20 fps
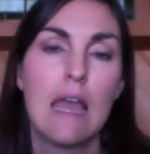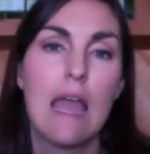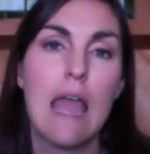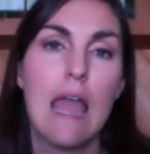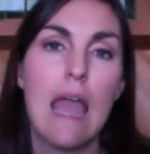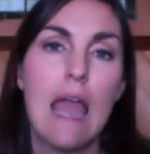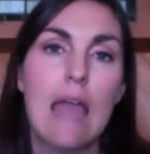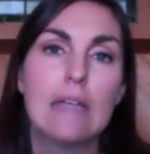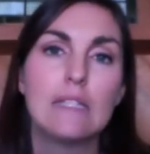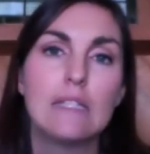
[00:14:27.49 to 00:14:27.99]

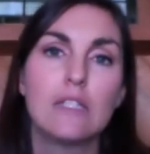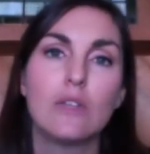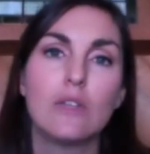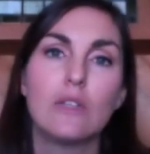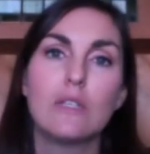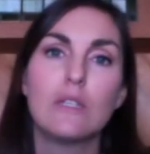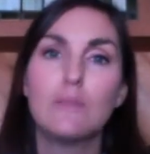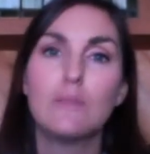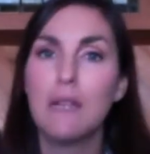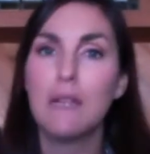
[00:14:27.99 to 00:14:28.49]
And so
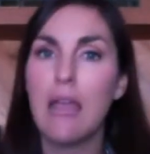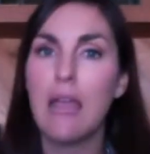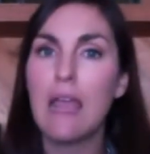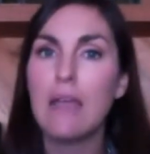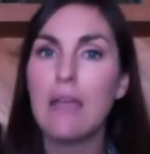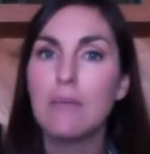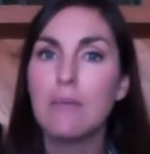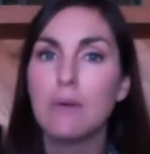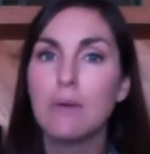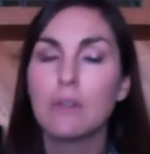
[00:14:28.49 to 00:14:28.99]
it's been
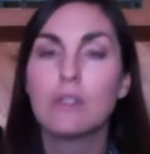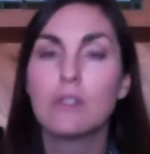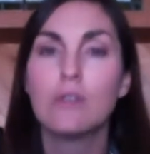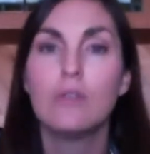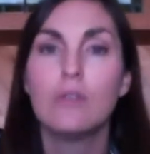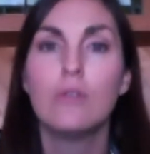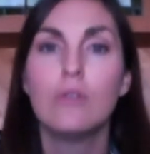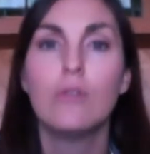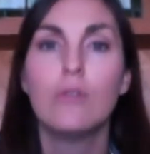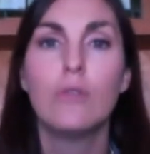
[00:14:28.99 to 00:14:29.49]
able
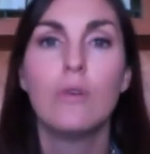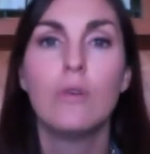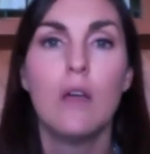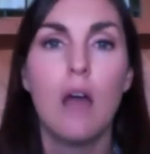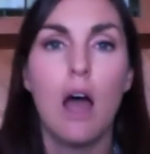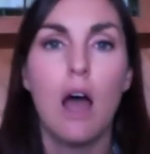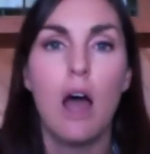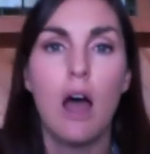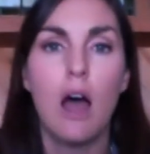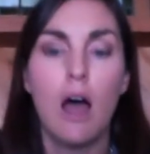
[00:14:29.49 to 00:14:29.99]
to,
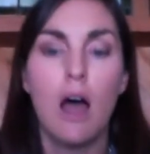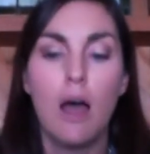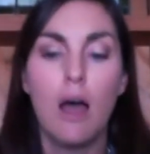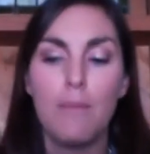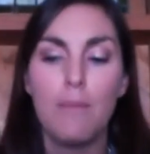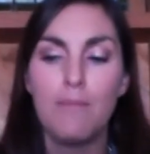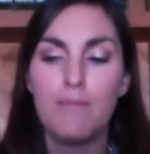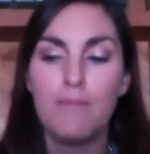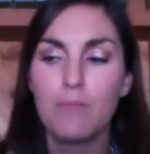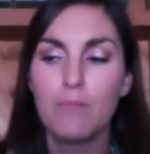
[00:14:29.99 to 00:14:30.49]

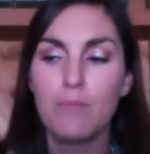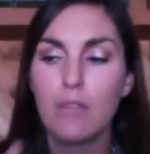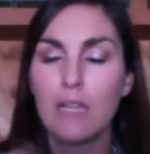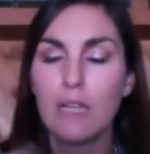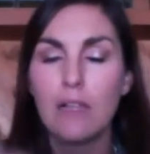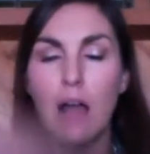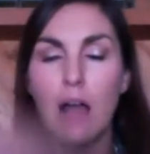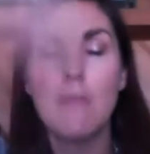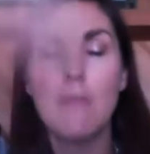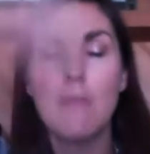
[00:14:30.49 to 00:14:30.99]

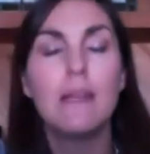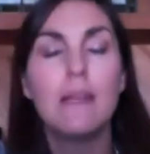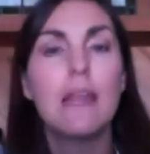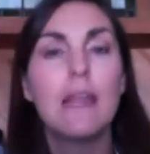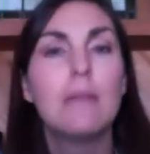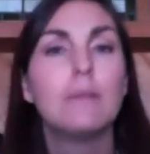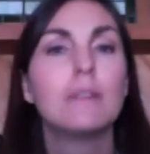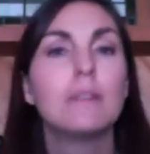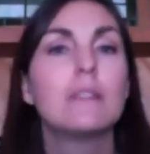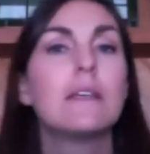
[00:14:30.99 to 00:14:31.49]
I've been
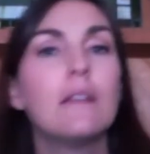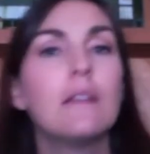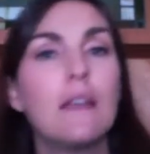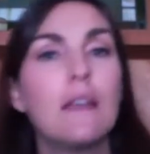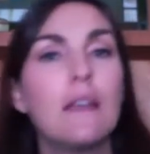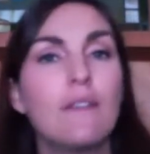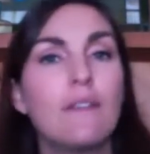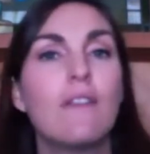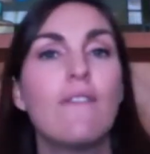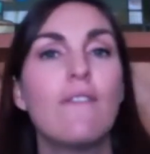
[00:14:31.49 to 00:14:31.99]
able to
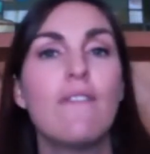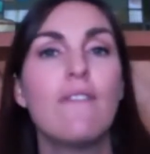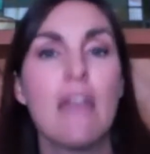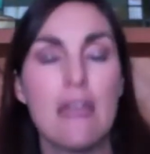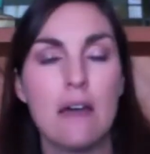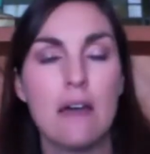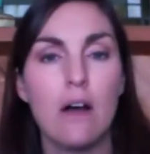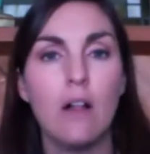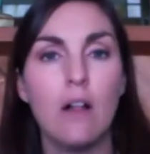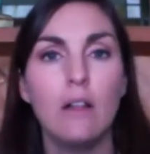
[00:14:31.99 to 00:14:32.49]
lift the
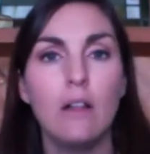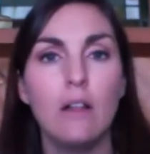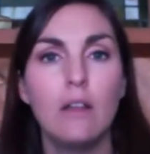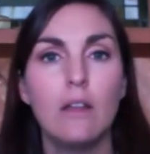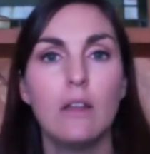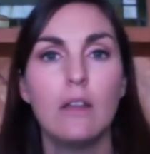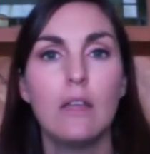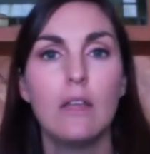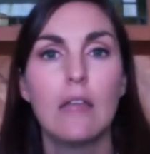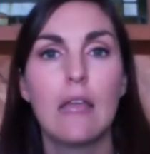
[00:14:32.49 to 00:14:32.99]
veil
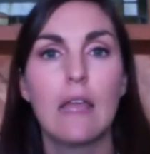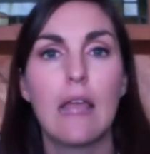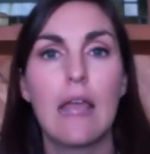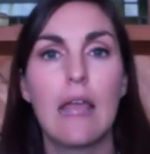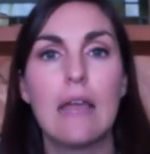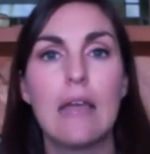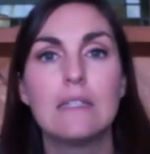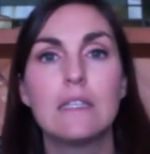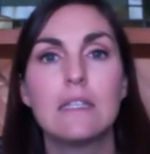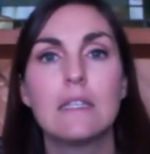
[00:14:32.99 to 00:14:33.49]

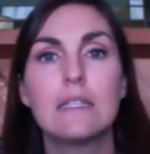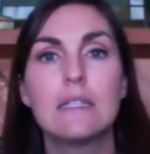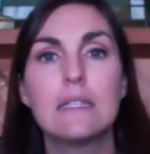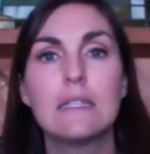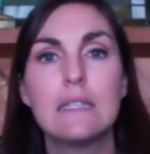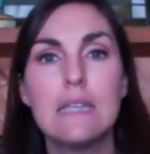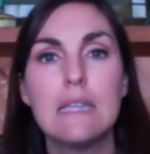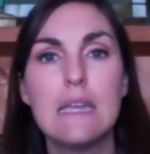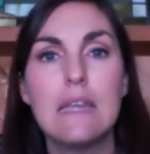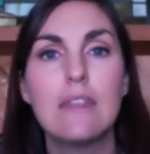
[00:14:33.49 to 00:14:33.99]
and to
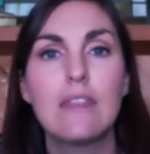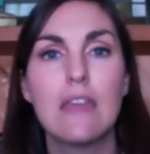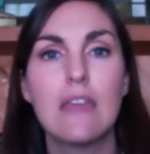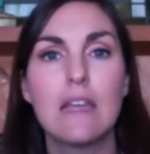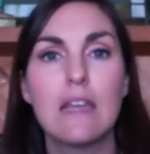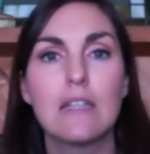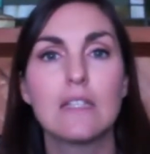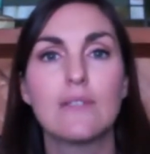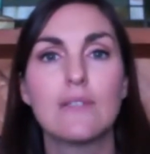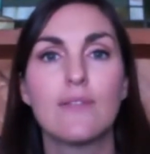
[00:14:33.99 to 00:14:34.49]
see
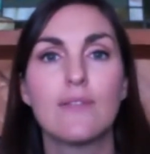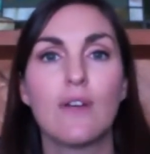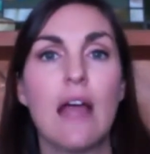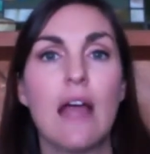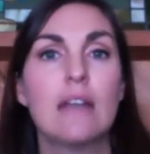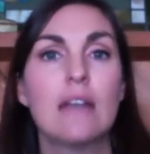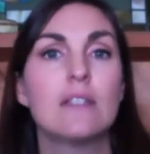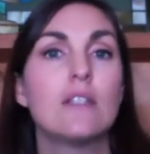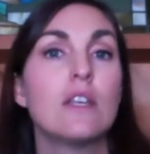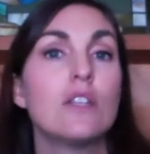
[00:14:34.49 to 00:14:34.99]
things for
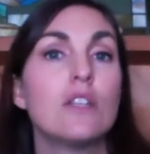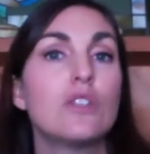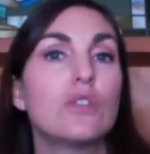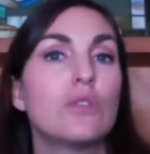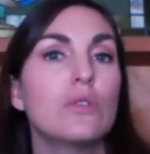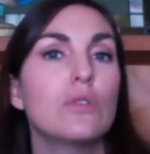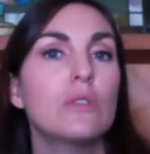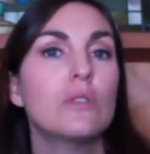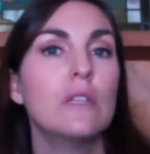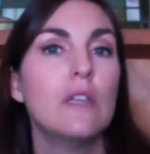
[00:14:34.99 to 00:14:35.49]
as they
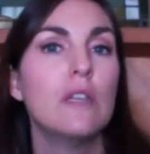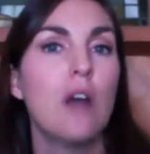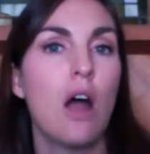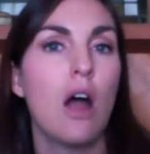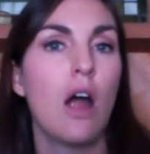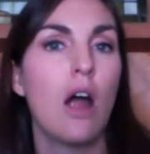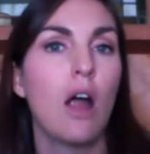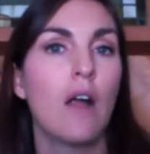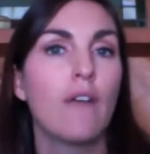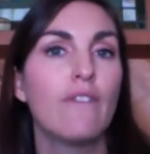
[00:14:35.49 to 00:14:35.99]
truly
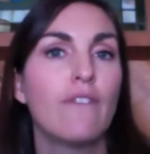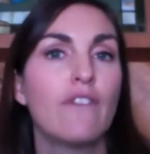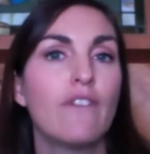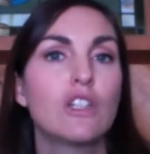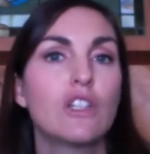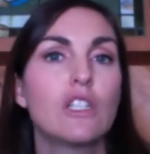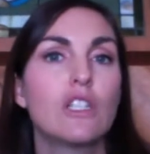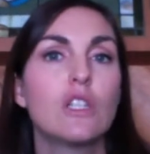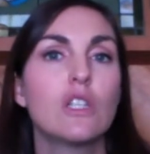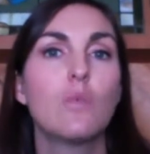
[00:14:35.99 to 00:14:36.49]
are
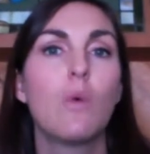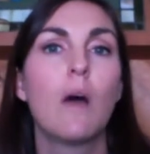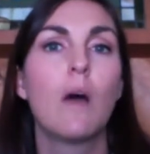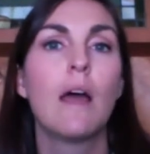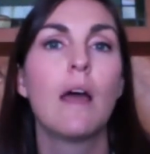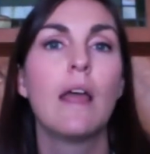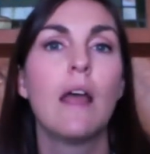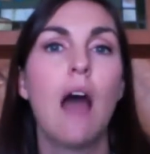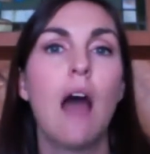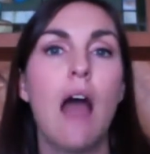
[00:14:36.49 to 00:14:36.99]
versus
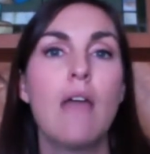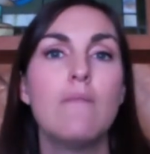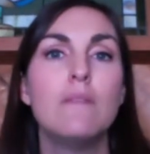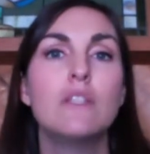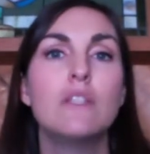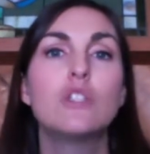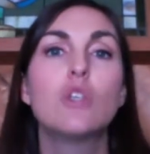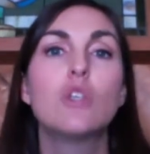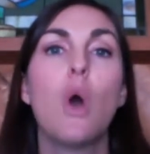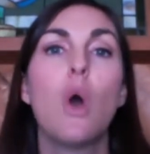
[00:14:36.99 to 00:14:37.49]
what I've
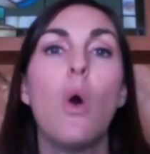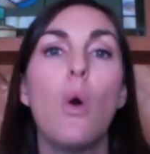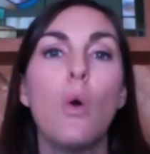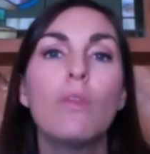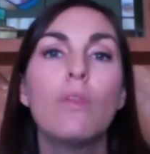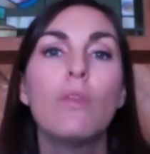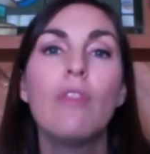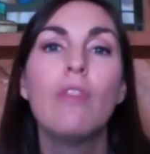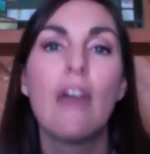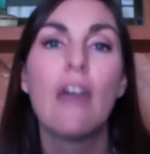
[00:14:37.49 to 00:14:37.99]
been
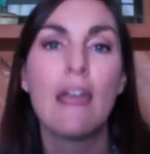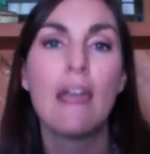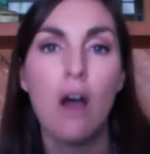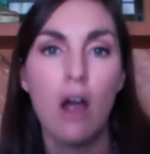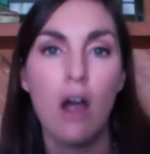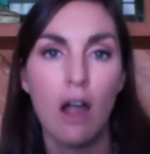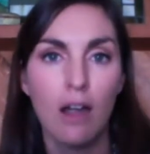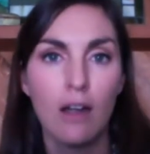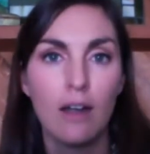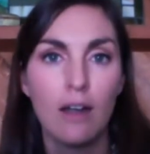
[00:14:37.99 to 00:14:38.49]
told they
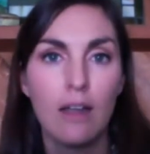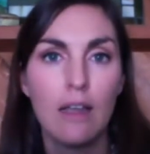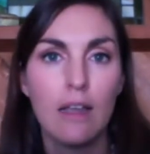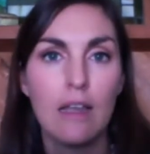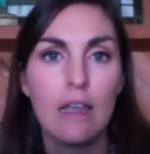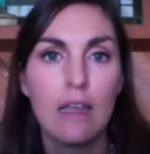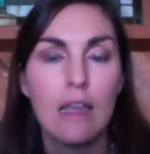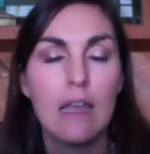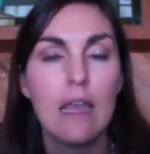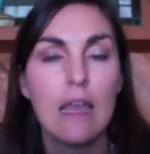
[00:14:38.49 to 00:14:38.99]
are.
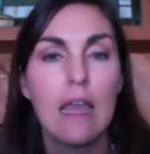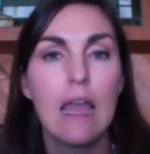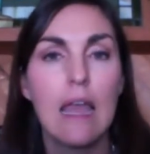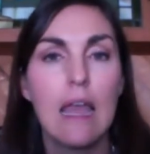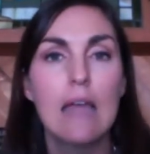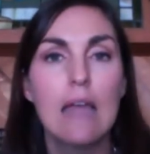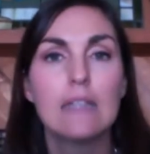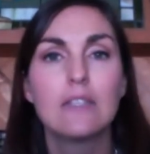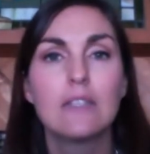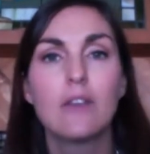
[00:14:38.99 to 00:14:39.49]

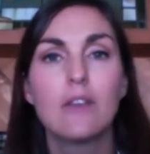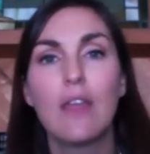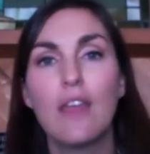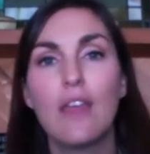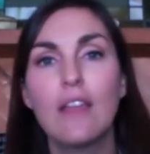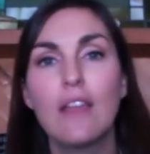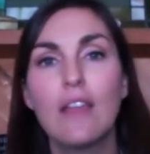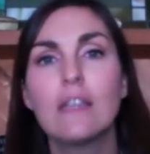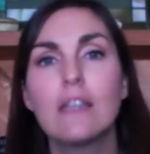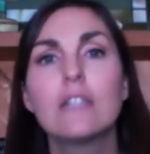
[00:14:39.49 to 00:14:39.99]
And so I
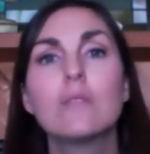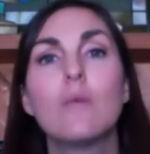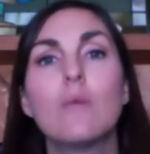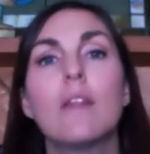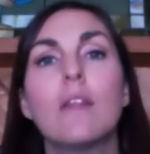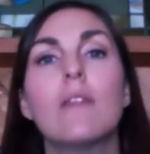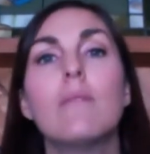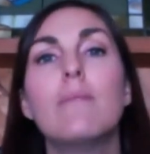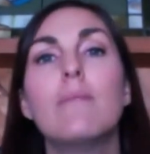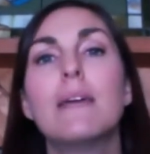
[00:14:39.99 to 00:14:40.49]
think that's
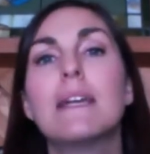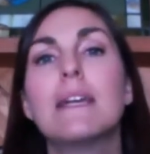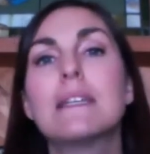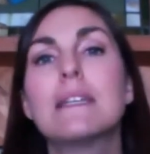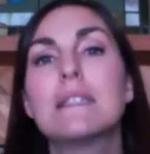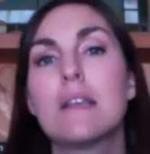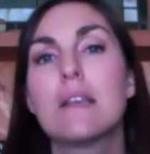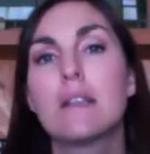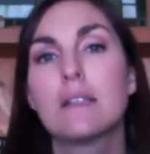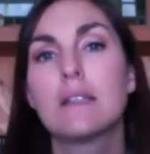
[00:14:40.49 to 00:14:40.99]
one of the
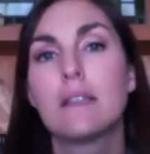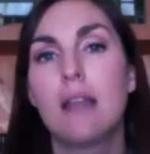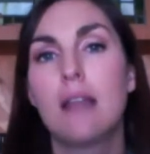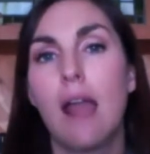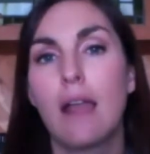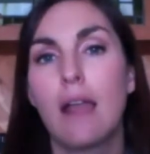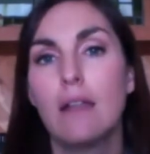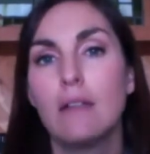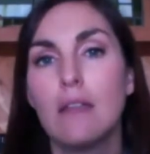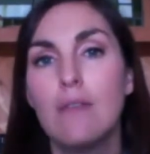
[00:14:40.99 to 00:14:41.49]
biggest things that
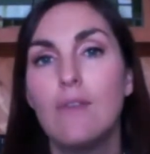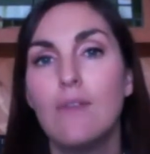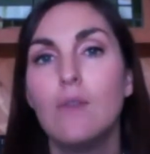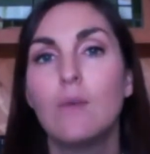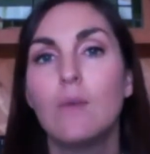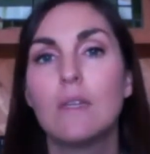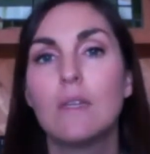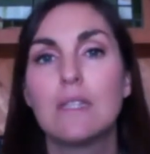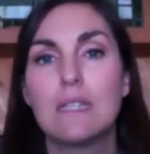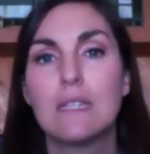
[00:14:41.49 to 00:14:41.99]
I can leave you
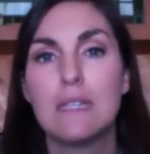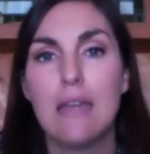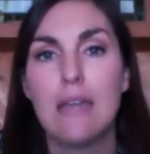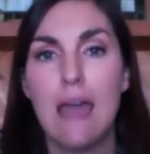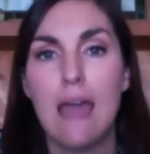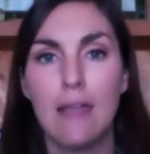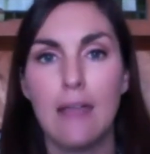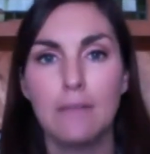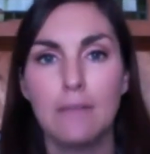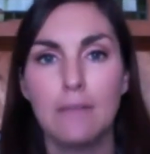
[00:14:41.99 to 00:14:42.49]
with today,